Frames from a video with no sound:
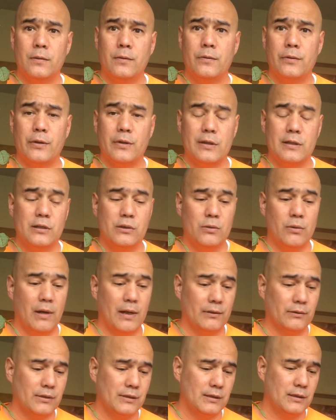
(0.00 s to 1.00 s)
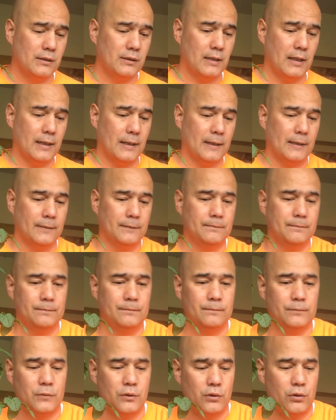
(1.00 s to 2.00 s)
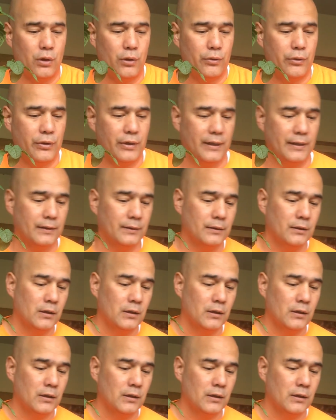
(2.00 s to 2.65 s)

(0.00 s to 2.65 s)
32-ounce growth thing.